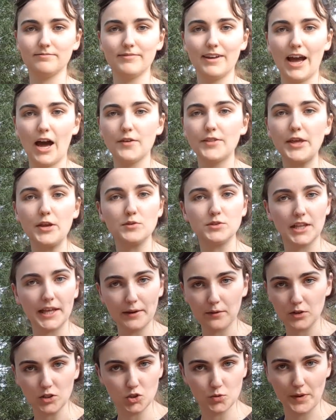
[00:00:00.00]
how they use
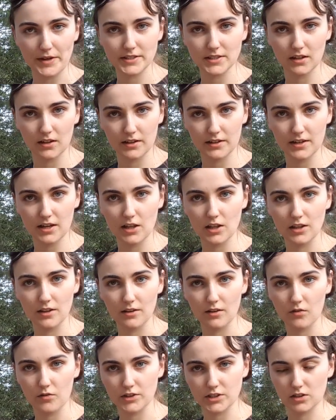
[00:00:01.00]
language basically in
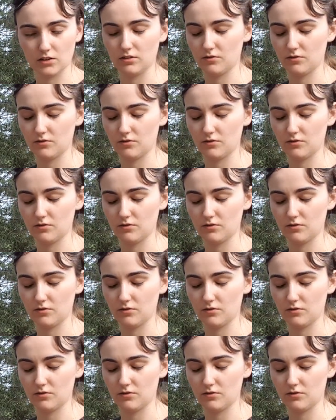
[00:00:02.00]
the physical